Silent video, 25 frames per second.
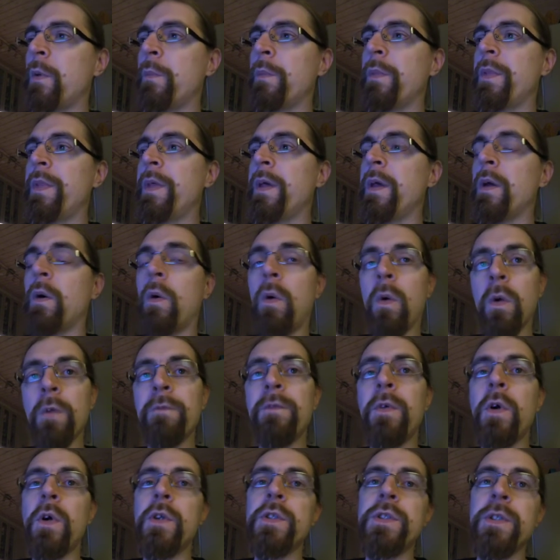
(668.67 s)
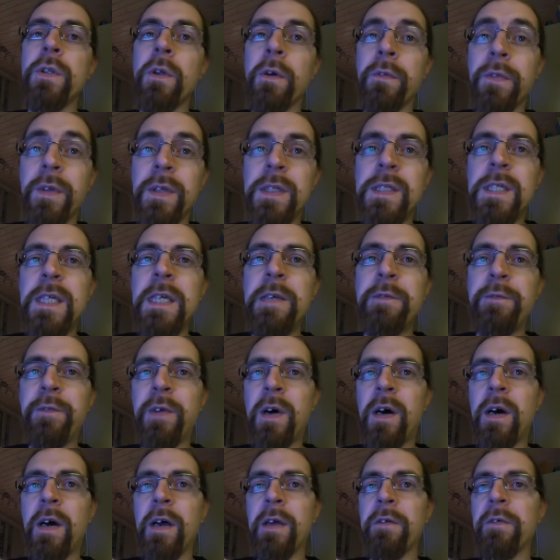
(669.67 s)
the old version of the
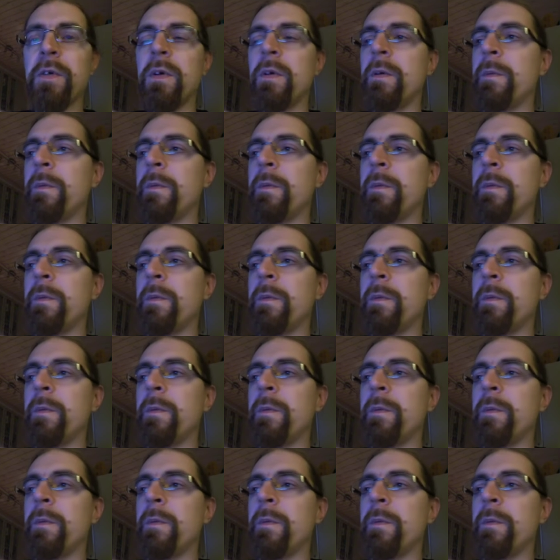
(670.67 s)
T5.